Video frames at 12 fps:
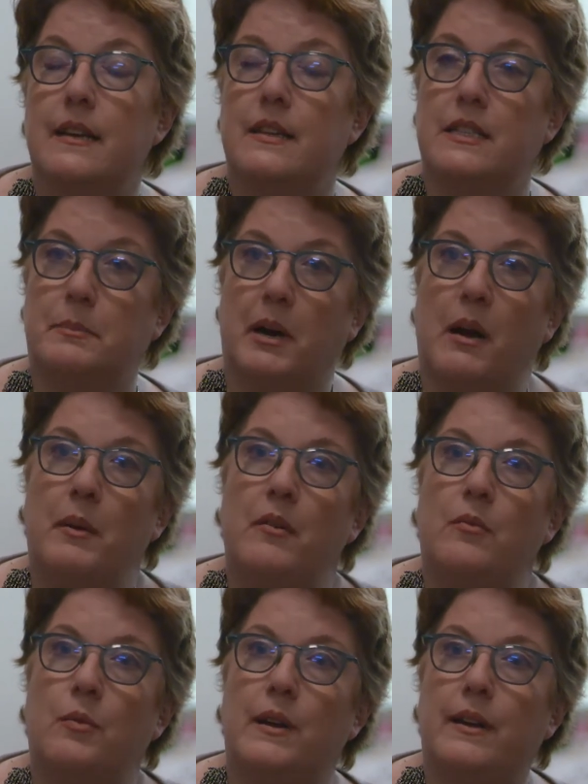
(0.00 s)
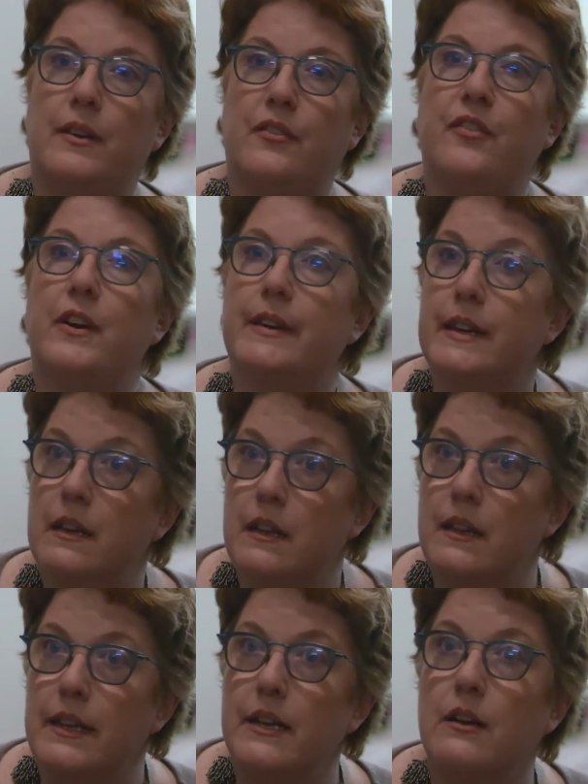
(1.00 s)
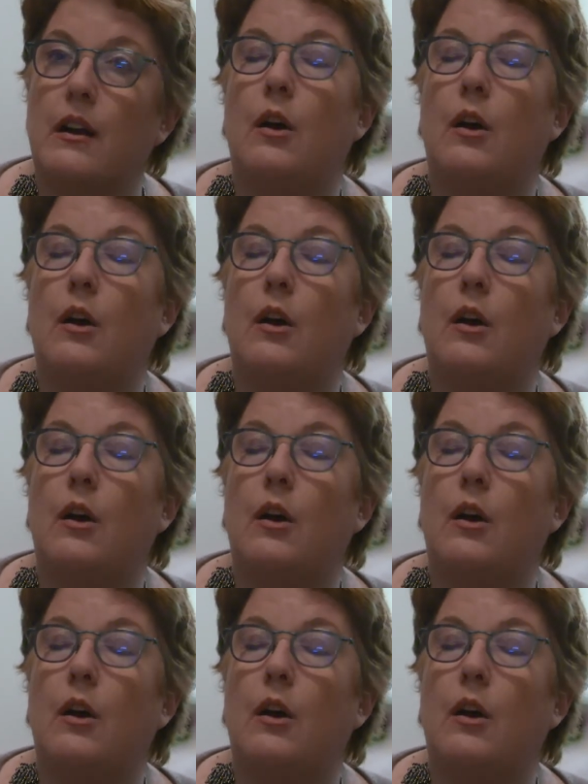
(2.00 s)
the department was very clear